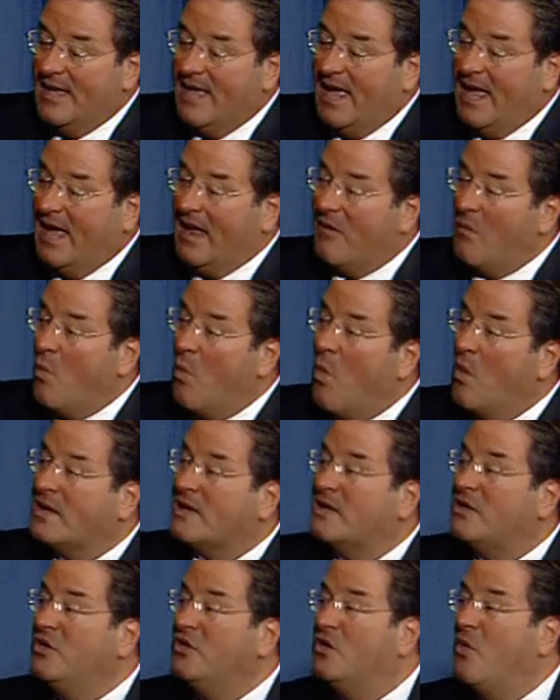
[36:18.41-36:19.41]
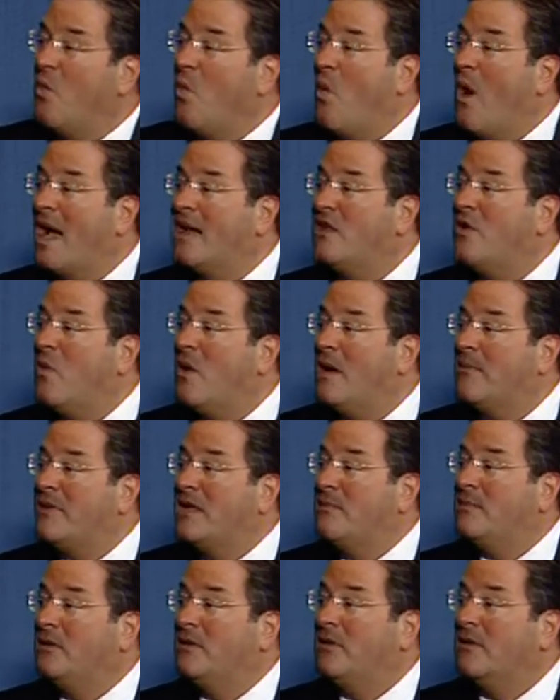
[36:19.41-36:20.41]
And why do you want
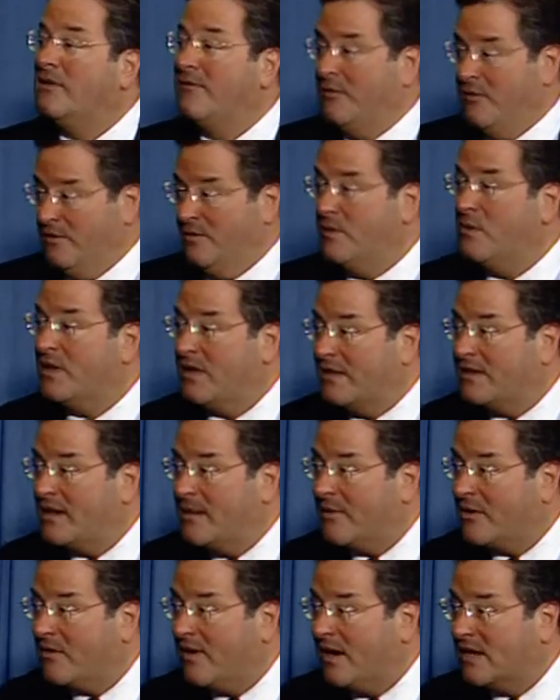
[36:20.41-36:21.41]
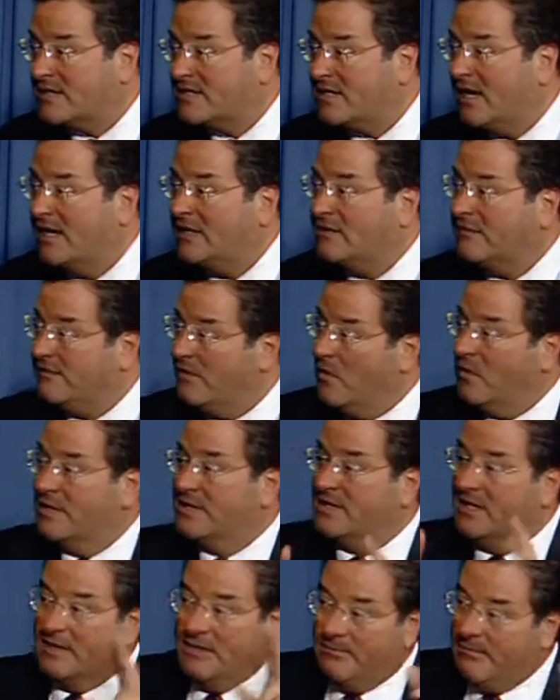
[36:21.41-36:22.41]
people, if you're doing it on the Democratic side, to
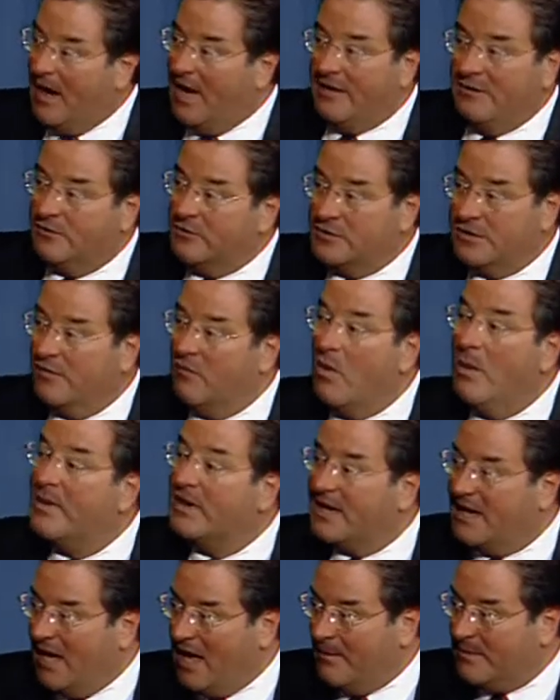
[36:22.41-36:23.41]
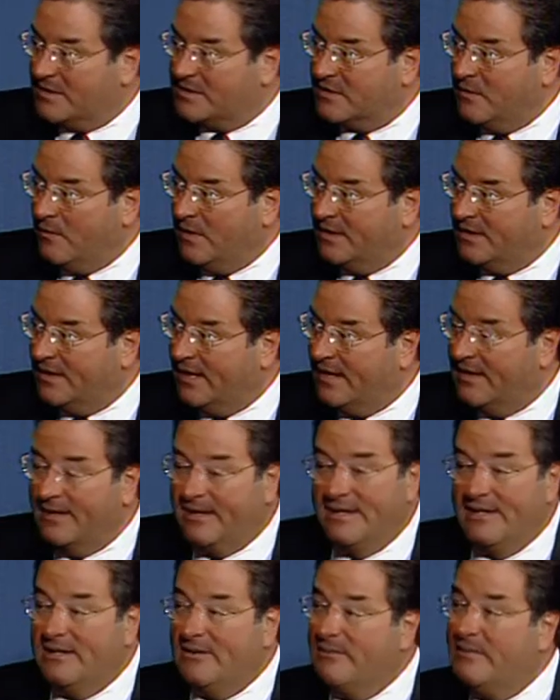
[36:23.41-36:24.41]
focus on the binders of women comments and whatnot?
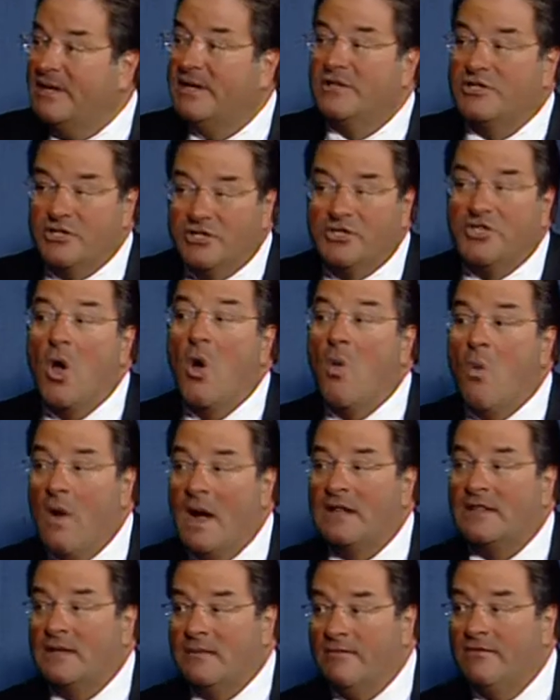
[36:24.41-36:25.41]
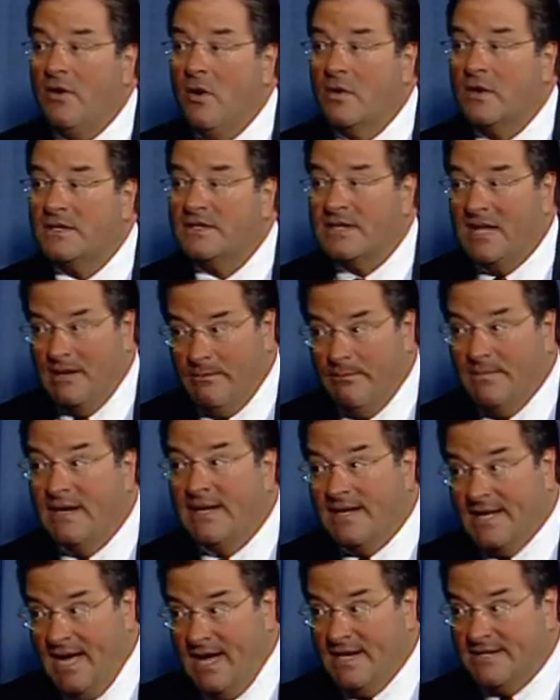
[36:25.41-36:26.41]
Because you don't want them focused on
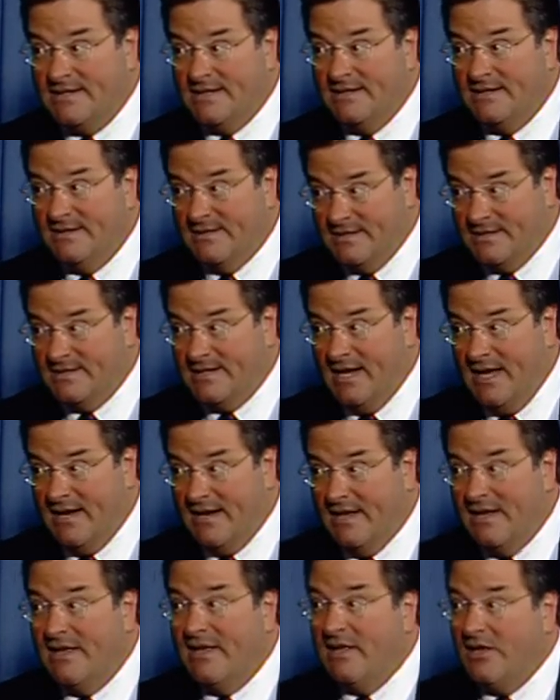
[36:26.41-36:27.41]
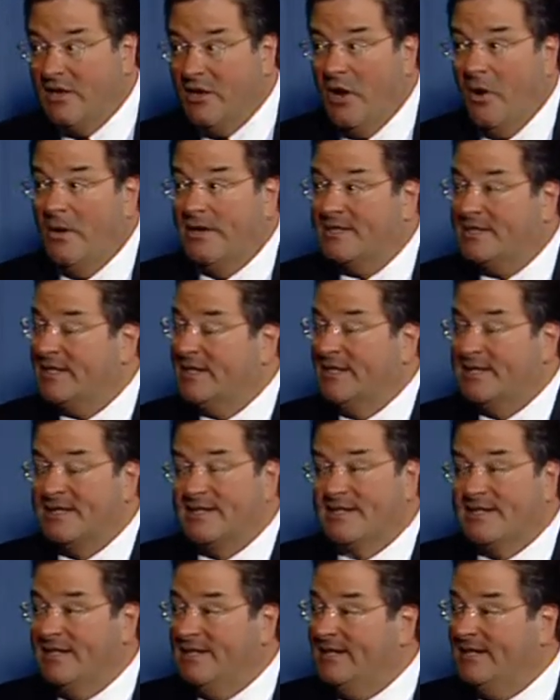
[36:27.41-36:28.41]
Benghazi instead. Right.
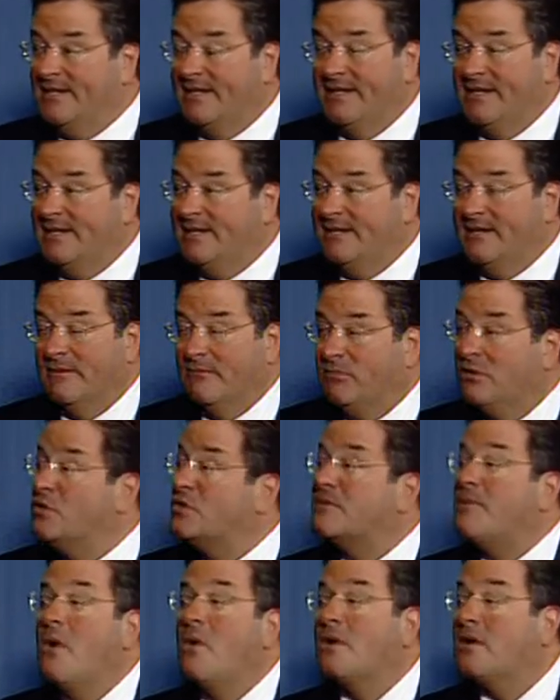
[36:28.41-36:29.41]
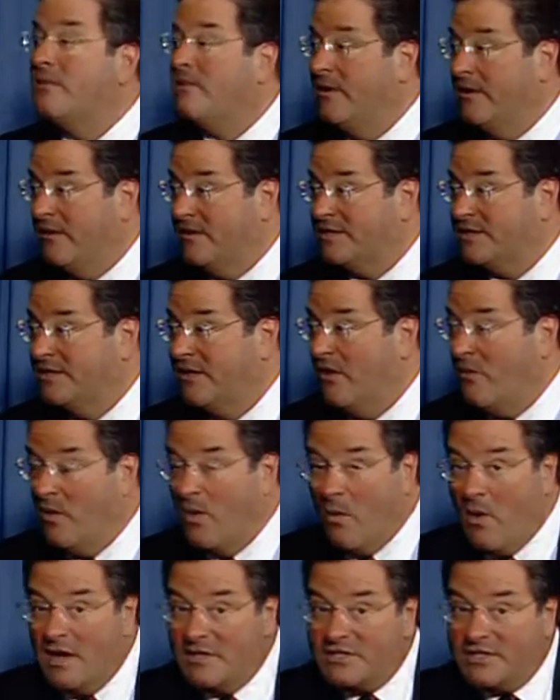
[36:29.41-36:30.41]
It's the blue smoke and mirrors. We
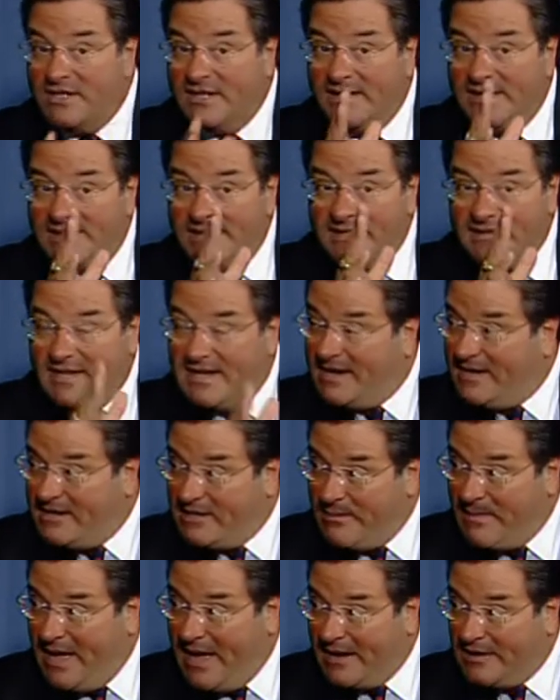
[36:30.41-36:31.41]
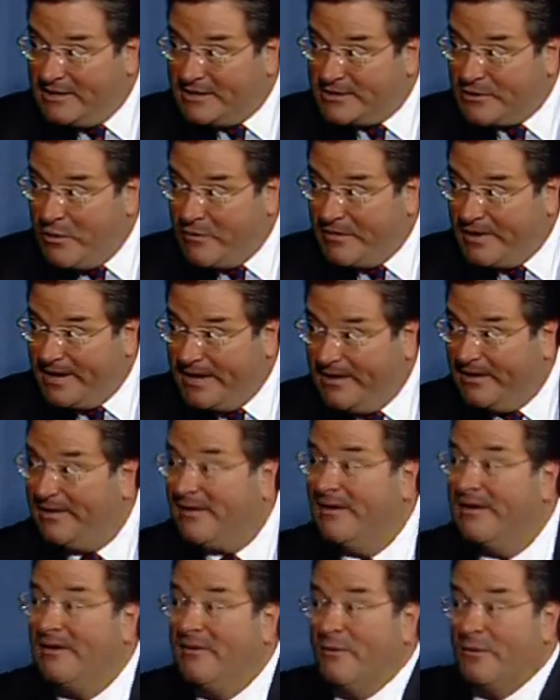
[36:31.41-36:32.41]
want you thinking the battle is over here
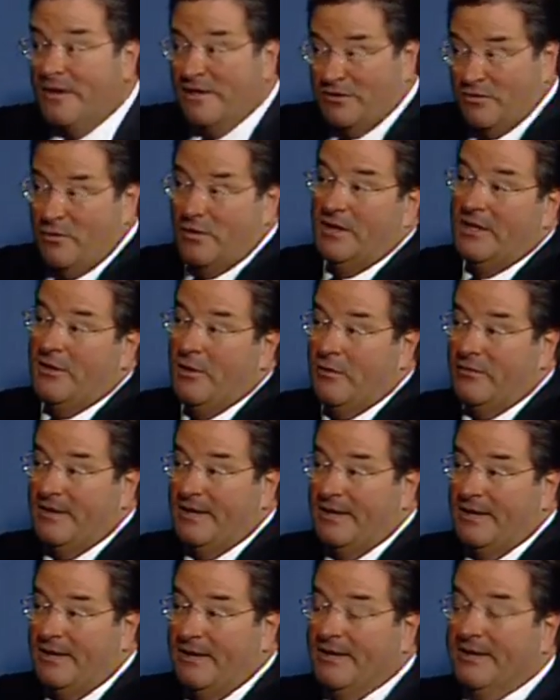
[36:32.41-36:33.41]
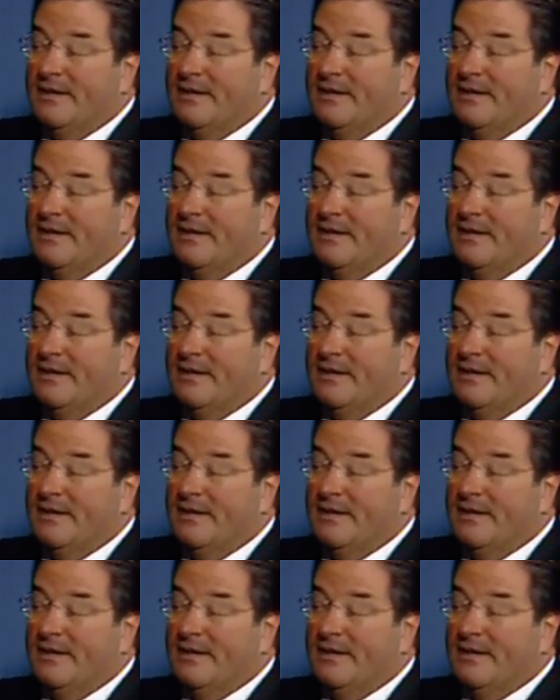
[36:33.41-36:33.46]
when it's really over here.